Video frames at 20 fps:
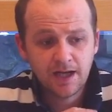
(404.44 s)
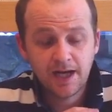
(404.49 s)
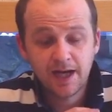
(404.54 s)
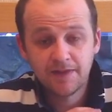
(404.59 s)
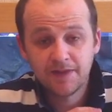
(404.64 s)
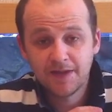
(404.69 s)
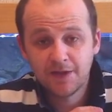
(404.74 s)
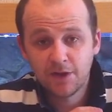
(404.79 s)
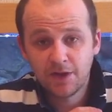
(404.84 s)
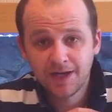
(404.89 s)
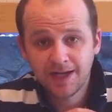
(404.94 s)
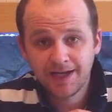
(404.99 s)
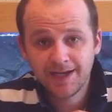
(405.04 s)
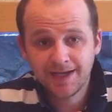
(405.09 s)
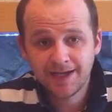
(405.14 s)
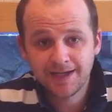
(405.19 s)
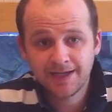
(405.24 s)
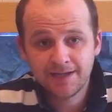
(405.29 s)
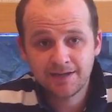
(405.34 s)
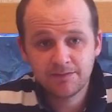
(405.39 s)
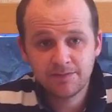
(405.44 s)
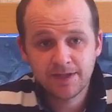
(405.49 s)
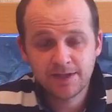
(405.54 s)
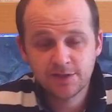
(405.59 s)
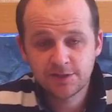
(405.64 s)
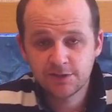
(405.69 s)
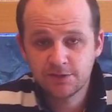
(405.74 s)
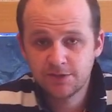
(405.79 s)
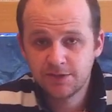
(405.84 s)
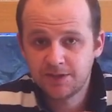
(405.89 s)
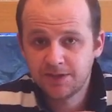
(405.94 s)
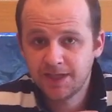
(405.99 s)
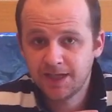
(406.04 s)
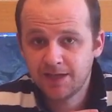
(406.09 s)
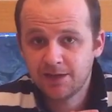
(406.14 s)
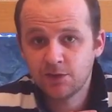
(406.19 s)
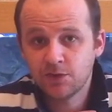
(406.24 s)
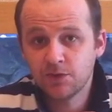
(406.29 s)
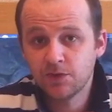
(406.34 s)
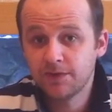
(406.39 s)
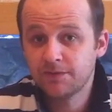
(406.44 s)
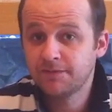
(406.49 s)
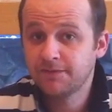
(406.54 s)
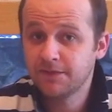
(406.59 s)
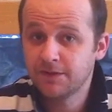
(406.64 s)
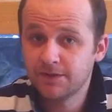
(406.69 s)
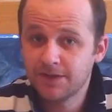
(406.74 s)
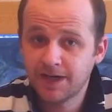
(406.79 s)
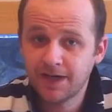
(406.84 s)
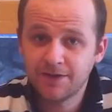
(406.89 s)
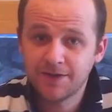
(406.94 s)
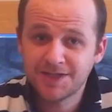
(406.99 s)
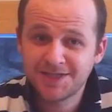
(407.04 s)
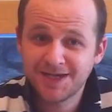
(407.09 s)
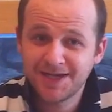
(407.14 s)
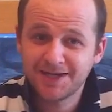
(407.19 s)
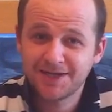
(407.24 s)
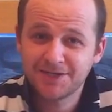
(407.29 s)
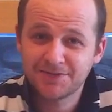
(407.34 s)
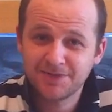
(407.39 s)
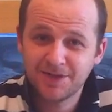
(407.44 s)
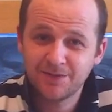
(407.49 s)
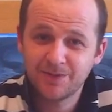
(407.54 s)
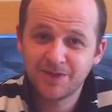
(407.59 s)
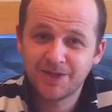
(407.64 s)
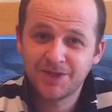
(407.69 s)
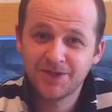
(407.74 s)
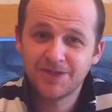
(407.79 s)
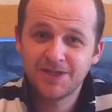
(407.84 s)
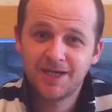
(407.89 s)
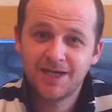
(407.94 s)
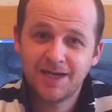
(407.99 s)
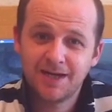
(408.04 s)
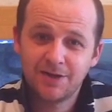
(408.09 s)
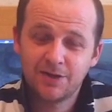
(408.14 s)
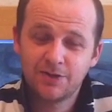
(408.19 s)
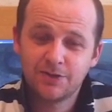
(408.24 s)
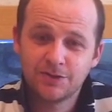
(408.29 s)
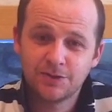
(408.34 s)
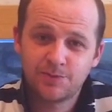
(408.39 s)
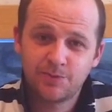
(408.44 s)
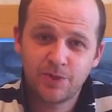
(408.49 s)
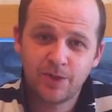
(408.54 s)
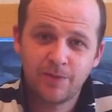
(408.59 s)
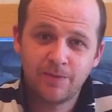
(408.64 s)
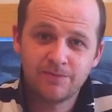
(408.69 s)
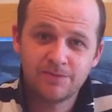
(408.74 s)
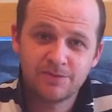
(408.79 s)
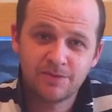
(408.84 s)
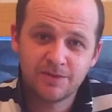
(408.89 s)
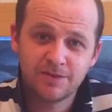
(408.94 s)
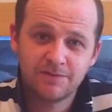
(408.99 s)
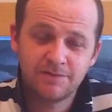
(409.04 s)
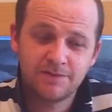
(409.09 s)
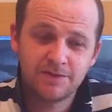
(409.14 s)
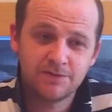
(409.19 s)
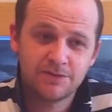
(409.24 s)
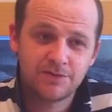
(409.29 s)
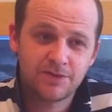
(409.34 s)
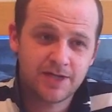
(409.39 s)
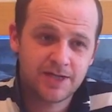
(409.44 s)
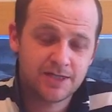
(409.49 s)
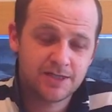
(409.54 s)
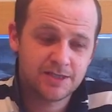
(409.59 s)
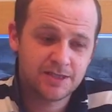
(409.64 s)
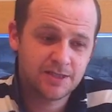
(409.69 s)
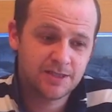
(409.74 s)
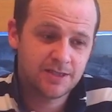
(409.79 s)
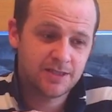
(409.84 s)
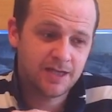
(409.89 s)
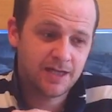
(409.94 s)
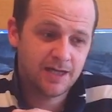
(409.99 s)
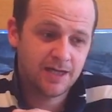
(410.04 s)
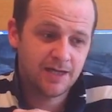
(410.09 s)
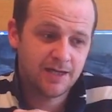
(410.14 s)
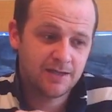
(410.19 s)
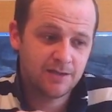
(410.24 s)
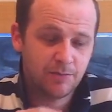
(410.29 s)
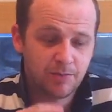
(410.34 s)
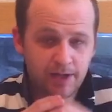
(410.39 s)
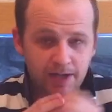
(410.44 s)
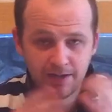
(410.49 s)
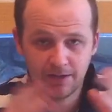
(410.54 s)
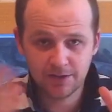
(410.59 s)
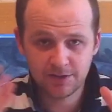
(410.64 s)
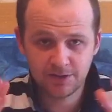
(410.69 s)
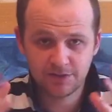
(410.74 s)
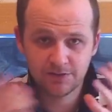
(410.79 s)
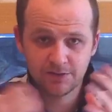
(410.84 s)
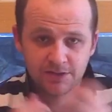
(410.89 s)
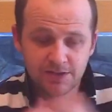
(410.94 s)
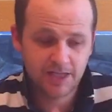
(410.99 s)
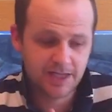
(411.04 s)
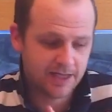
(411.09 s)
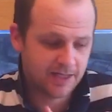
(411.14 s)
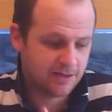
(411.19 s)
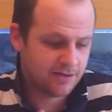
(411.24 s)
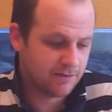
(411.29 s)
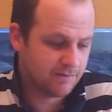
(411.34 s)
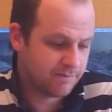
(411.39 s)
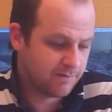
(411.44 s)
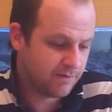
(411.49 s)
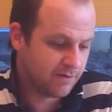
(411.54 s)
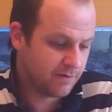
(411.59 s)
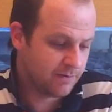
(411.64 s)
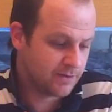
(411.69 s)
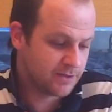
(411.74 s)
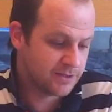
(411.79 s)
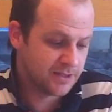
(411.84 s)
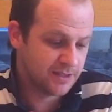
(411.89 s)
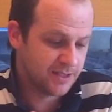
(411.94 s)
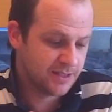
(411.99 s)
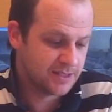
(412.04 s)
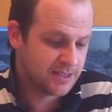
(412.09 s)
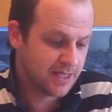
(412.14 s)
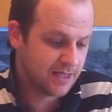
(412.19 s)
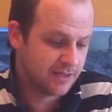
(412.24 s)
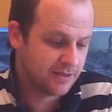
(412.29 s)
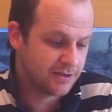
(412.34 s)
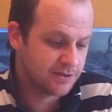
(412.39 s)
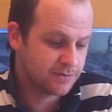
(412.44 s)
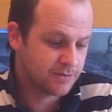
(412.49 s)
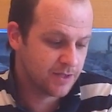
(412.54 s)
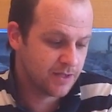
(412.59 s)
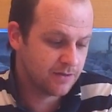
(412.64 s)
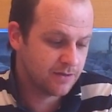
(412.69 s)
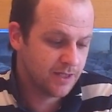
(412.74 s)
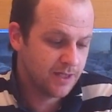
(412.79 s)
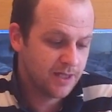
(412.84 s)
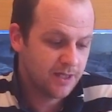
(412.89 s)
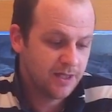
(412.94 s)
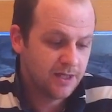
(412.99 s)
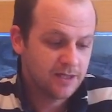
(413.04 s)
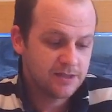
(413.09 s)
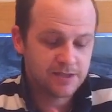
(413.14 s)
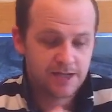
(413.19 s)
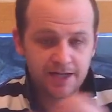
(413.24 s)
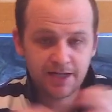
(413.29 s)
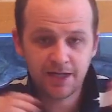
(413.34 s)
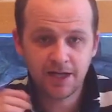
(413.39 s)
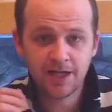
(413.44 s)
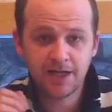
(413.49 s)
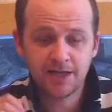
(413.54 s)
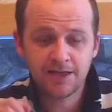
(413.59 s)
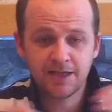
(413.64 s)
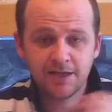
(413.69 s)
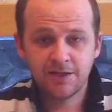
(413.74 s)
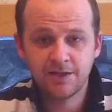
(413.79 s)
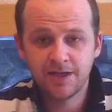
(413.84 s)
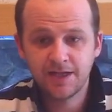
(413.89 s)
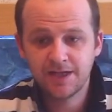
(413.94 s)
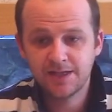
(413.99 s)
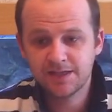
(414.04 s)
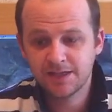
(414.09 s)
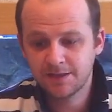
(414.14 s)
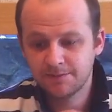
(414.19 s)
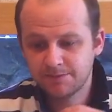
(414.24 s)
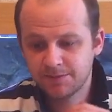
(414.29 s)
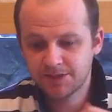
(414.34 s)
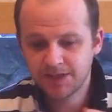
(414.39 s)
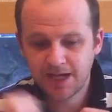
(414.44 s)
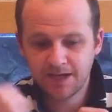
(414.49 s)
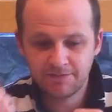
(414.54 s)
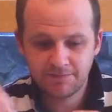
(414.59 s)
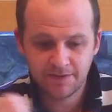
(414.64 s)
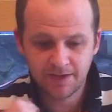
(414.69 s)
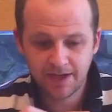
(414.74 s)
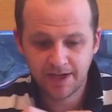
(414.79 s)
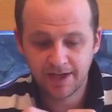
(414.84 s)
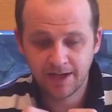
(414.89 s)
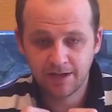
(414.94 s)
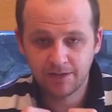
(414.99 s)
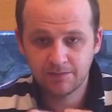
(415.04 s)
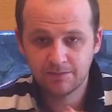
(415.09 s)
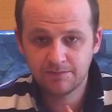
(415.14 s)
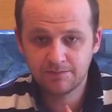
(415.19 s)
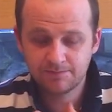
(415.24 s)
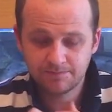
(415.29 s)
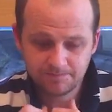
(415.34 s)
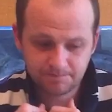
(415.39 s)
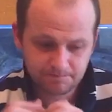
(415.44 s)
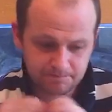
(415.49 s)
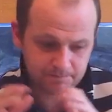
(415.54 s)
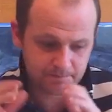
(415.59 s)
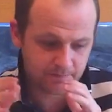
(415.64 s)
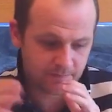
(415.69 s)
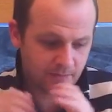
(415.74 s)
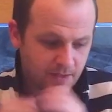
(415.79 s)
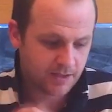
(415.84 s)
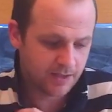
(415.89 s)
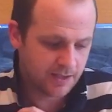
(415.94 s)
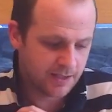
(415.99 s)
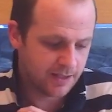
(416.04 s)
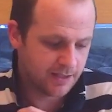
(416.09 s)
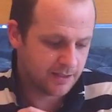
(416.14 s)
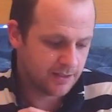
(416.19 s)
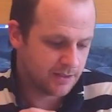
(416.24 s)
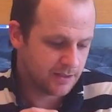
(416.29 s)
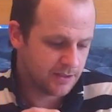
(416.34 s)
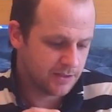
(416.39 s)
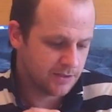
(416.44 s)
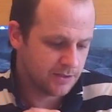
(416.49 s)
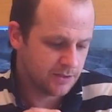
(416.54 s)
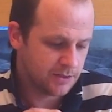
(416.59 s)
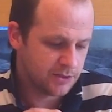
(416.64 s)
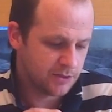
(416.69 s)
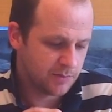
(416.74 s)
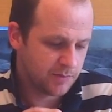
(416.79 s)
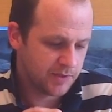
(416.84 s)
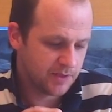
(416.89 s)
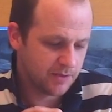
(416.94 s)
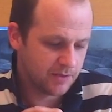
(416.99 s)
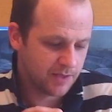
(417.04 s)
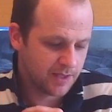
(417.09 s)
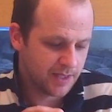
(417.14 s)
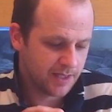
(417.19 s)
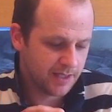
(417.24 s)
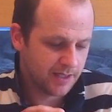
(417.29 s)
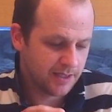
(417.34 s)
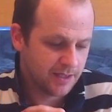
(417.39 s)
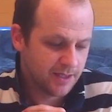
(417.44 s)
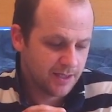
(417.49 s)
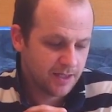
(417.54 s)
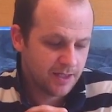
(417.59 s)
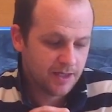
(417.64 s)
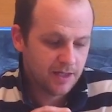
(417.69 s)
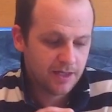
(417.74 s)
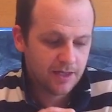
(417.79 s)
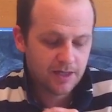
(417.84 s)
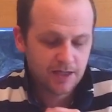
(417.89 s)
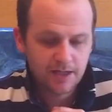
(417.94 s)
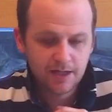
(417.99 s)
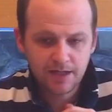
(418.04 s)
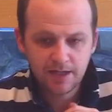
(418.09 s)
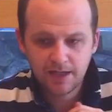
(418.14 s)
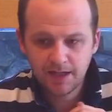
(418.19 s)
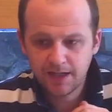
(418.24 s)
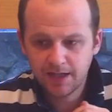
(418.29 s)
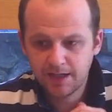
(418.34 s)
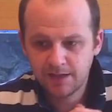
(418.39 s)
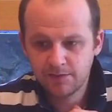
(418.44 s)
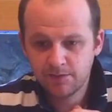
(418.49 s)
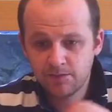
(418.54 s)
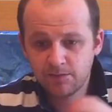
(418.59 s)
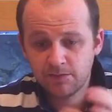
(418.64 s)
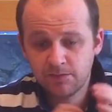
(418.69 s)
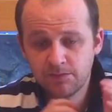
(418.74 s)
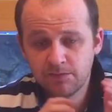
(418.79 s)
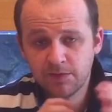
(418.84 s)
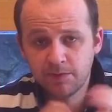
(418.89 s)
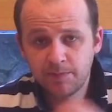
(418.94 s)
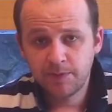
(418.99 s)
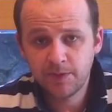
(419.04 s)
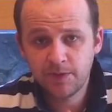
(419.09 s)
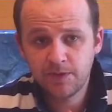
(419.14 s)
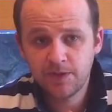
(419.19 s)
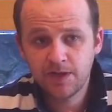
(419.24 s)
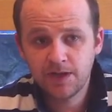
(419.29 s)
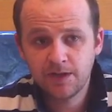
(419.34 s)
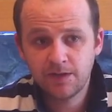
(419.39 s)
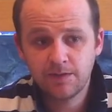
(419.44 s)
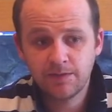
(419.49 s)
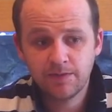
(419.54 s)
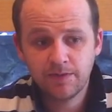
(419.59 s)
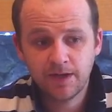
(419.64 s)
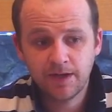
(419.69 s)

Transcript: and they're not eating it, make sure you get all the food out of the tank as well, because it can cause problems with the filtration and the biological side of obviously the tank as well. So anything uneaten, siphon it out, and you should be okay. Okay, Mbuna,